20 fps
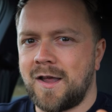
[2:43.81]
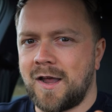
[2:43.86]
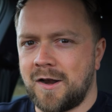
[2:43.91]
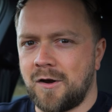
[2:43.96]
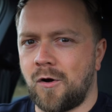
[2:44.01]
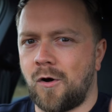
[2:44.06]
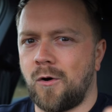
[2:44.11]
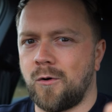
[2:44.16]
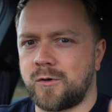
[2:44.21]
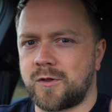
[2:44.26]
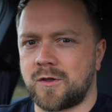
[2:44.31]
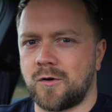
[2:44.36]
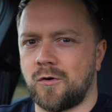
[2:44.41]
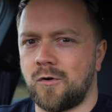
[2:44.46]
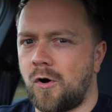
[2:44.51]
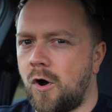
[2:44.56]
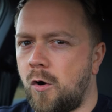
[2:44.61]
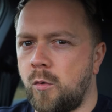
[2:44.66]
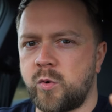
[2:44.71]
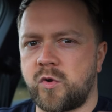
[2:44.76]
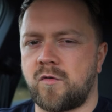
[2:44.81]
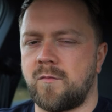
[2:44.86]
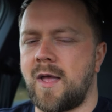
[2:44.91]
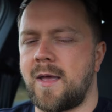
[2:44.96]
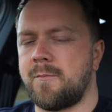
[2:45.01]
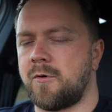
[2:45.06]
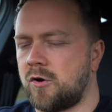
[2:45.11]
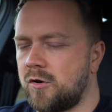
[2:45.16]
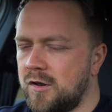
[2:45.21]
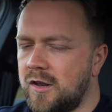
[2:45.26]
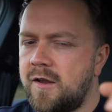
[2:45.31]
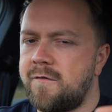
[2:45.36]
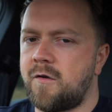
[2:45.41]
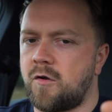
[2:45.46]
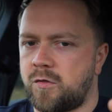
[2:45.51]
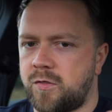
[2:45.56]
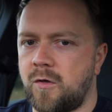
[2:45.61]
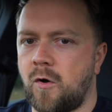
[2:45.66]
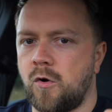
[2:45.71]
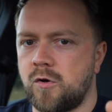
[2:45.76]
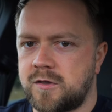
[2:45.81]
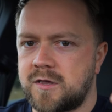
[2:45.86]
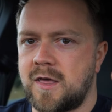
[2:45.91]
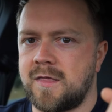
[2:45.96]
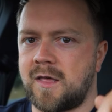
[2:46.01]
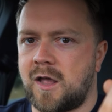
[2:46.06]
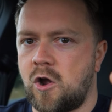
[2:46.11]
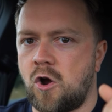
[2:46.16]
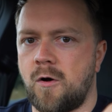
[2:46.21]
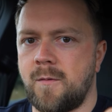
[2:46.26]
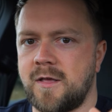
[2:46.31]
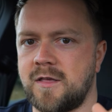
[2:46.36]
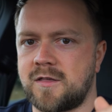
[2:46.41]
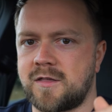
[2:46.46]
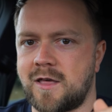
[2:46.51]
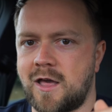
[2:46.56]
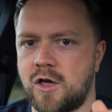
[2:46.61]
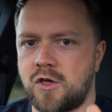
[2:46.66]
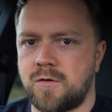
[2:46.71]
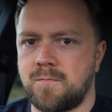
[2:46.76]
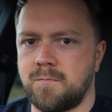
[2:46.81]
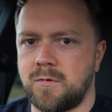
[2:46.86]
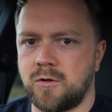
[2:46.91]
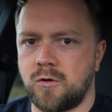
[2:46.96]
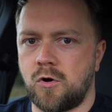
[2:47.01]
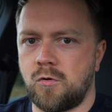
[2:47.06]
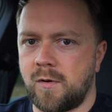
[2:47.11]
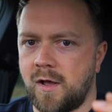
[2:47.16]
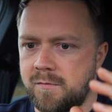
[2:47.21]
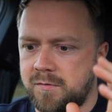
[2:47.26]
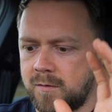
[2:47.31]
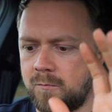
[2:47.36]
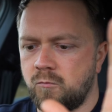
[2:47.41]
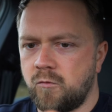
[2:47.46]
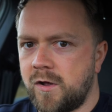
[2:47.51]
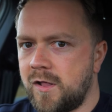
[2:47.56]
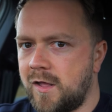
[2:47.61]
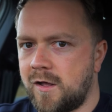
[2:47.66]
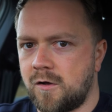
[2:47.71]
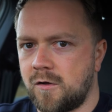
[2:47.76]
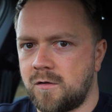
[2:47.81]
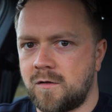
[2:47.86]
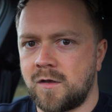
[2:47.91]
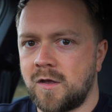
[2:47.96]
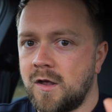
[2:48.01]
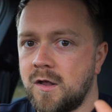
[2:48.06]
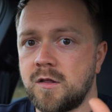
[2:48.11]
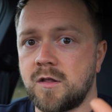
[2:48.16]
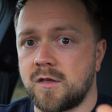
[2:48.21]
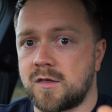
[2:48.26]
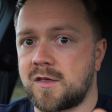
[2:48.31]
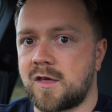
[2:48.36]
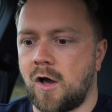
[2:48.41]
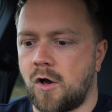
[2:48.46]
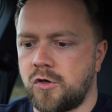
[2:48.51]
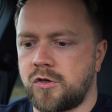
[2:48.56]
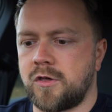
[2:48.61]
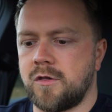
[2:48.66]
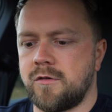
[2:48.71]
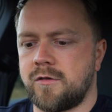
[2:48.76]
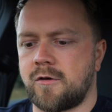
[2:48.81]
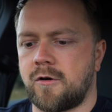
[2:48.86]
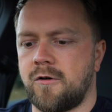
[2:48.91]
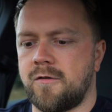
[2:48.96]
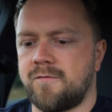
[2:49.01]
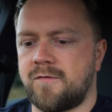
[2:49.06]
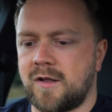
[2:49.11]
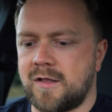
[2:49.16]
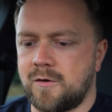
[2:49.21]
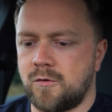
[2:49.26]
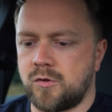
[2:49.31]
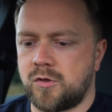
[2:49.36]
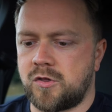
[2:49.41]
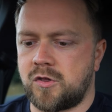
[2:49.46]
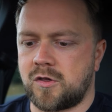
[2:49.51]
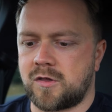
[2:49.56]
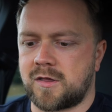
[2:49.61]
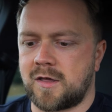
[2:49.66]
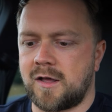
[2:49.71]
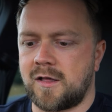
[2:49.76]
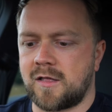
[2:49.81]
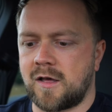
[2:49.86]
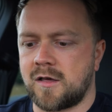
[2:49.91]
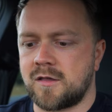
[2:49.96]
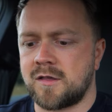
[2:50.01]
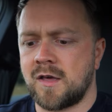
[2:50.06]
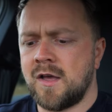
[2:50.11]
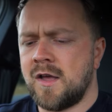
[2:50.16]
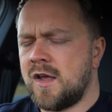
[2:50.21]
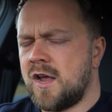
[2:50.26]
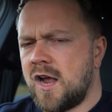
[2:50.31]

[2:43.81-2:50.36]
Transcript: And also, always remember, leave your thoughts in the comments section below. We have some really good discussions on videos just like this.